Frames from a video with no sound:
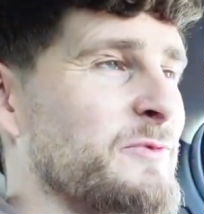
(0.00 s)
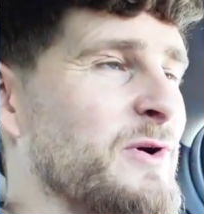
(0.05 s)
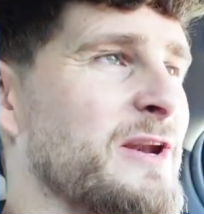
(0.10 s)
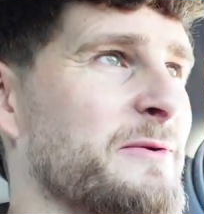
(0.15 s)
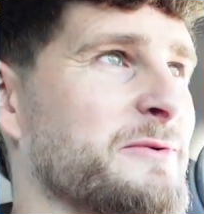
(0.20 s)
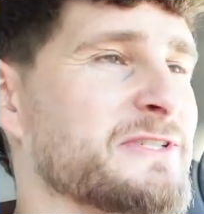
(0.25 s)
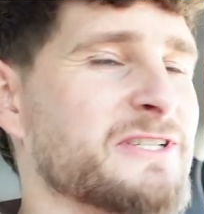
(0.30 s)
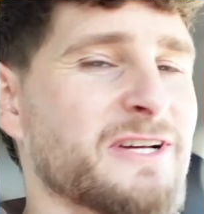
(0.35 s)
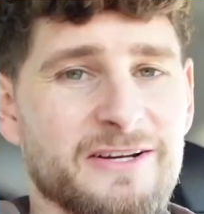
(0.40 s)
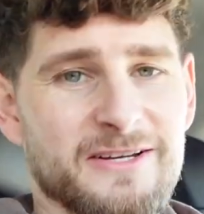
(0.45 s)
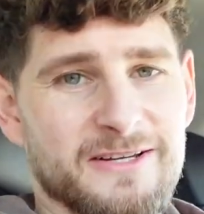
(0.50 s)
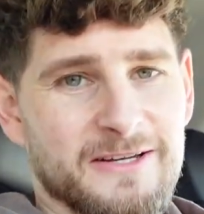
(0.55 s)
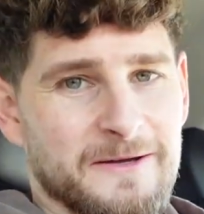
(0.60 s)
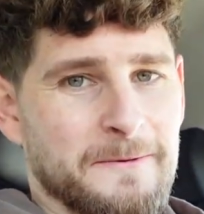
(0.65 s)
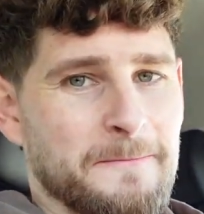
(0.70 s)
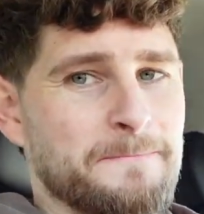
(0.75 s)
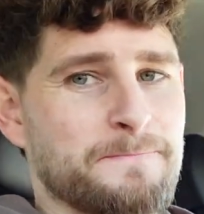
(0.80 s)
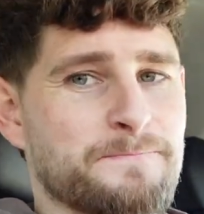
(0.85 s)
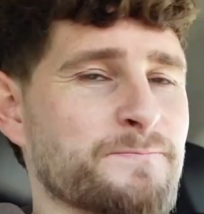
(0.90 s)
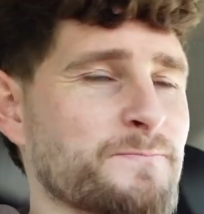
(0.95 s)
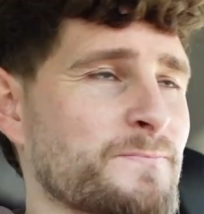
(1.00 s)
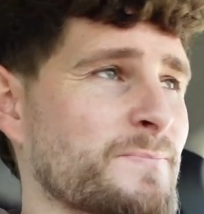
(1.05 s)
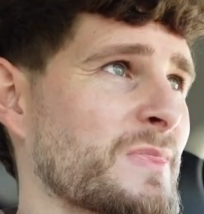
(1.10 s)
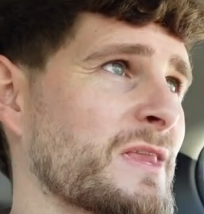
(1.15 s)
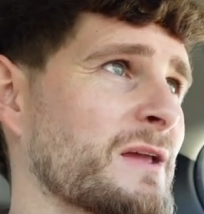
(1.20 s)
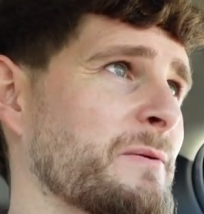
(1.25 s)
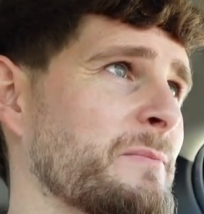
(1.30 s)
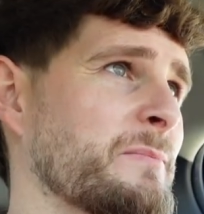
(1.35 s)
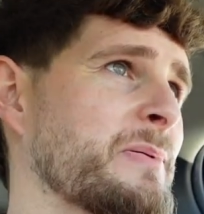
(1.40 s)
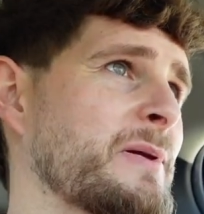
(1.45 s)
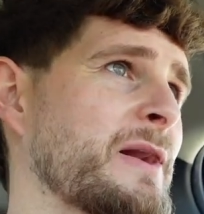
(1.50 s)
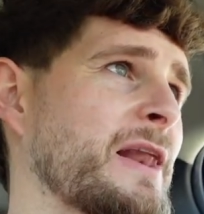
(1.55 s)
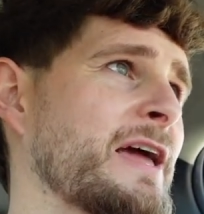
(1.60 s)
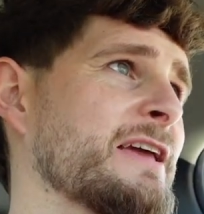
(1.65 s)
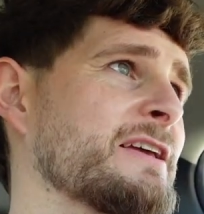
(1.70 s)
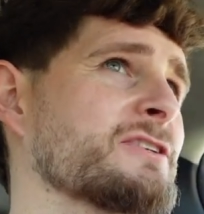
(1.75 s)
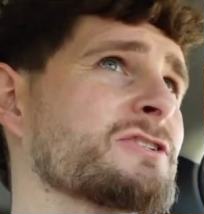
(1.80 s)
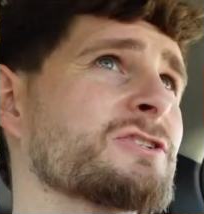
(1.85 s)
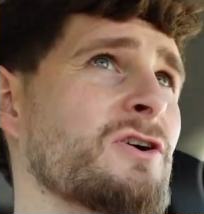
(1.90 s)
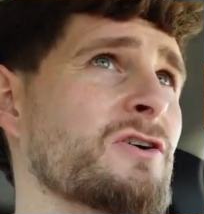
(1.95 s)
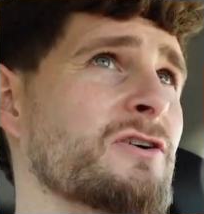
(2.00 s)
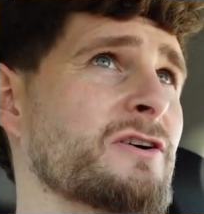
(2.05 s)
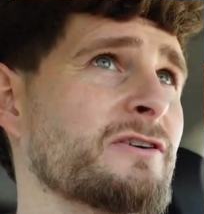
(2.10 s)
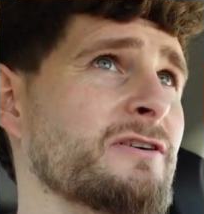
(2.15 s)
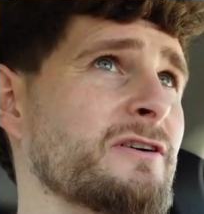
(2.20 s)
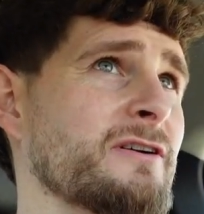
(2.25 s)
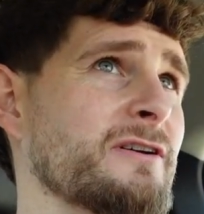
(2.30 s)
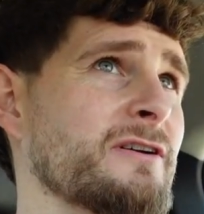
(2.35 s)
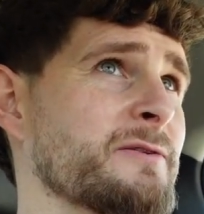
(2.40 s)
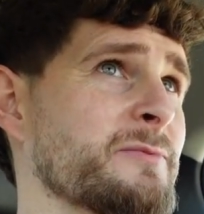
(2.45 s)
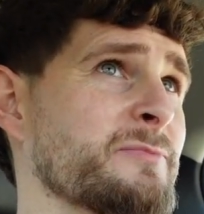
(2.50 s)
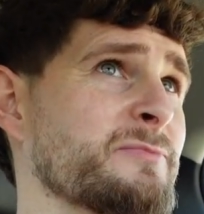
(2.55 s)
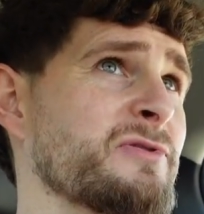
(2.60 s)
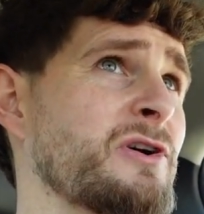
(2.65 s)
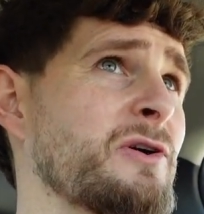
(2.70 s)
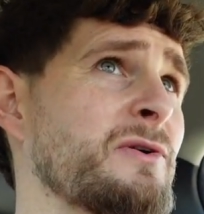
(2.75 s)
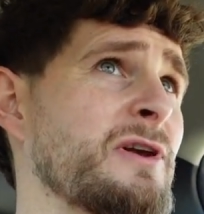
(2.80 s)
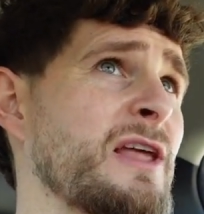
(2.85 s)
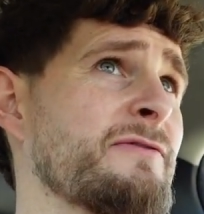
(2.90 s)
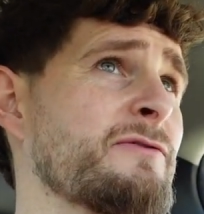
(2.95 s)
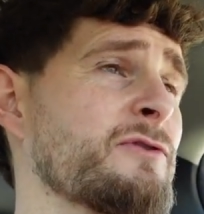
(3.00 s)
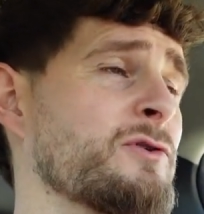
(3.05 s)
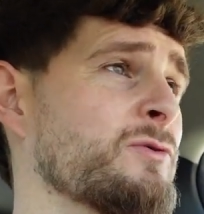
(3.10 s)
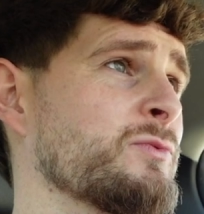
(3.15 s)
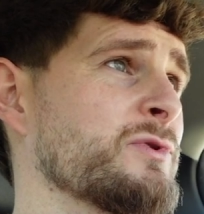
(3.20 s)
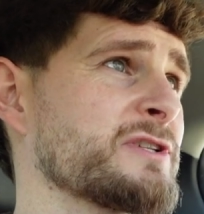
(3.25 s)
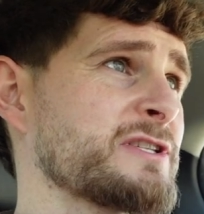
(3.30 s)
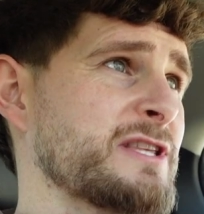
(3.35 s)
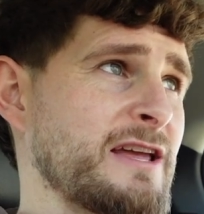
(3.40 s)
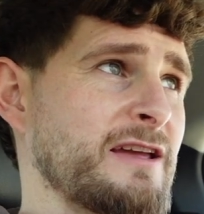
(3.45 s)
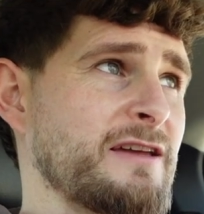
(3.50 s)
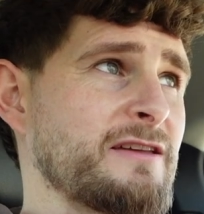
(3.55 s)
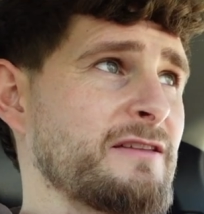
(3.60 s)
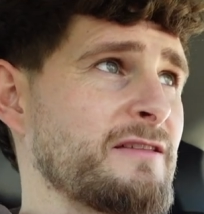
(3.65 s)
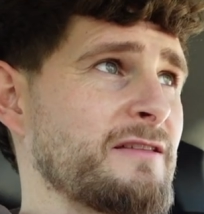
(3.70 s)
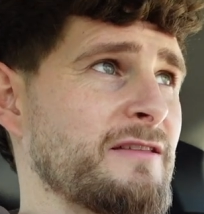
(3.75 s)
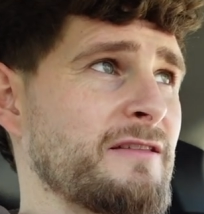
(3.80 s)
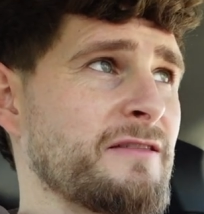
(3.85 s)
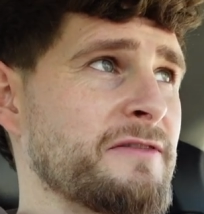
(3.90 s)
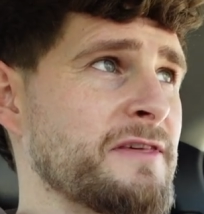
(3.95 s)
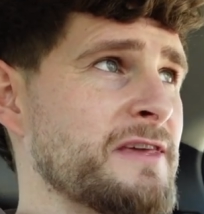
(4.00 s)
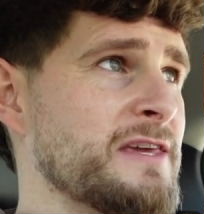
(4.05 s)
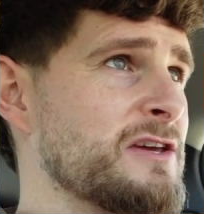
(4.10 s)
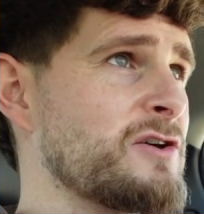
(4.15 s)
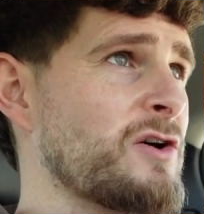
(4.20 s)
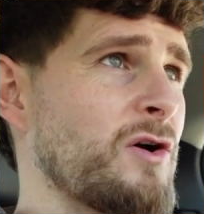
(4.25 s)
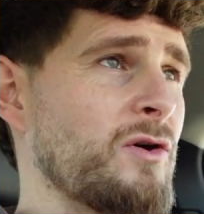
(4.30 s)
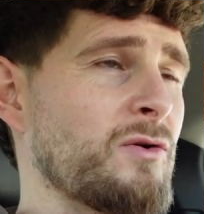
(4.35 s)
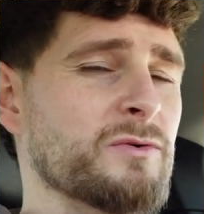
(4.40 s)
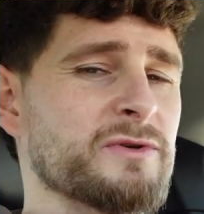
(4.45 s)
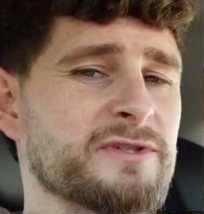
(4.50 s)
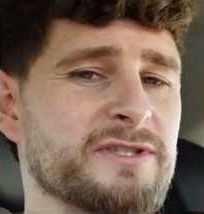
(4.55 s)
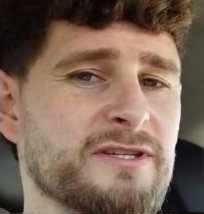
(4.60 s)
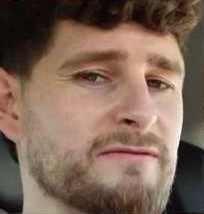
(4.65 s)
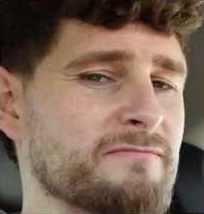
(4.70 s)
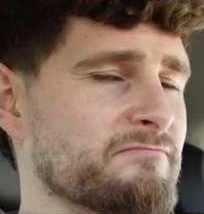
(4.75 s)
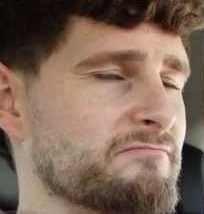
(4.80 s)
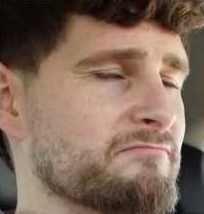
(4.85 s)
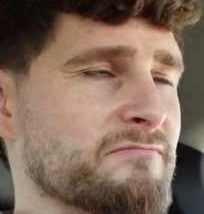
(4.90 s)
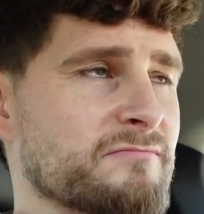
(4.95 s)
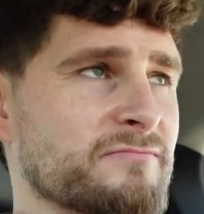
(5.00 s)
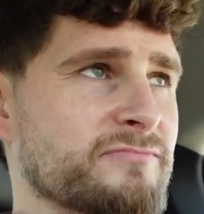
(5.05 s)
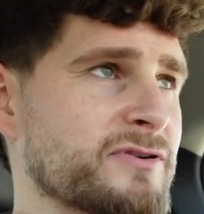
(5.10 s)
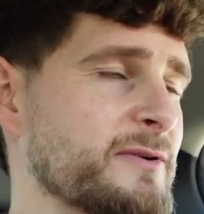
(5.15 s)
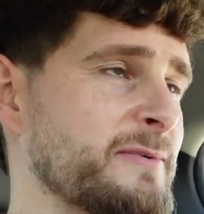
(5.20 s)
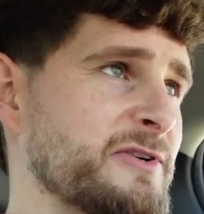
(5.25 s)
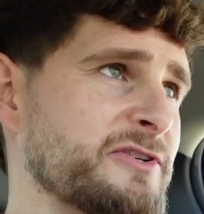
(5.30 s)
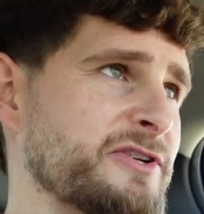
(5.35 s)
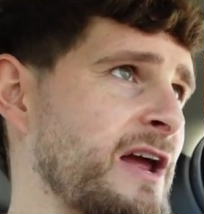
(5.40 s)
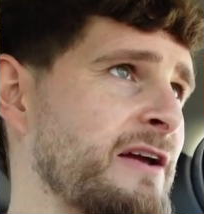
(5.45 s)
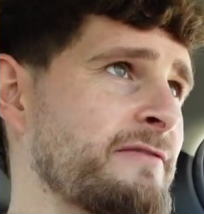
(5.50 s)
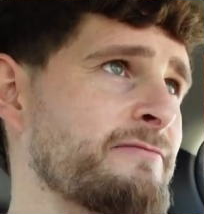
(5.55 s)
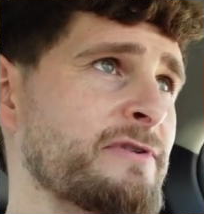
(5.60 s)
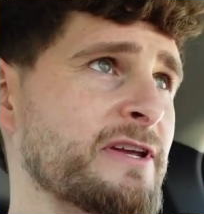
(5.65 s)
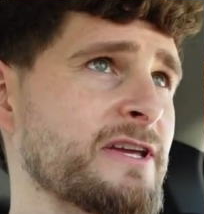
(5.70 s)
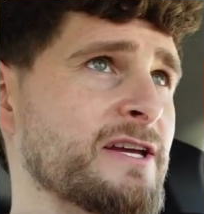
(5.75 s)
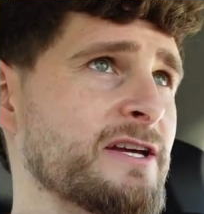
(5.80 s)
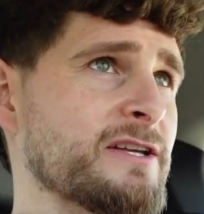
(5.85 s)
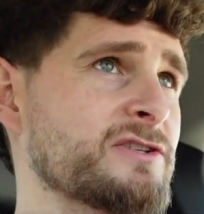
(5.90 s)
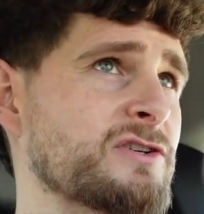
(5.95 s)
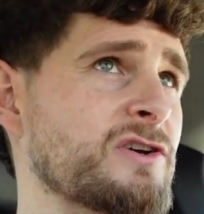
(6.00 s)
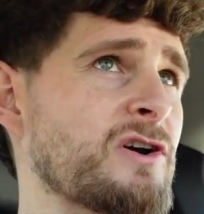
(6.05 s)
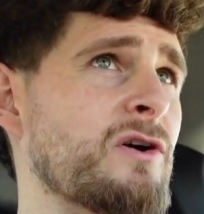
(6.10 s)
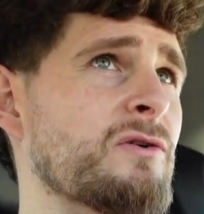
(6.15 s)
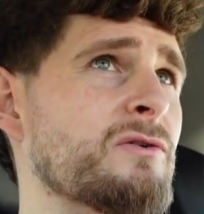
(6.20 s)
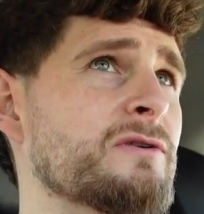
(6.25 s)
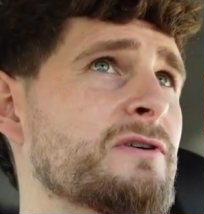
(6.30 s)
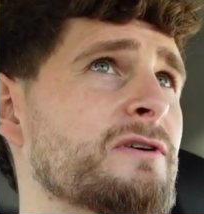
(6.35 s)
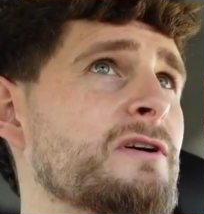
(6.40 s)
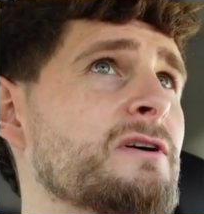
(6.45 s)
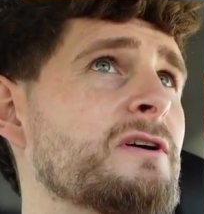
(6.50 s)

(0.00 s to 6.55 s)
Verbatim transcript: I was younger, playing soccer at a pro level was like the goal, was pretty much every kid's goal.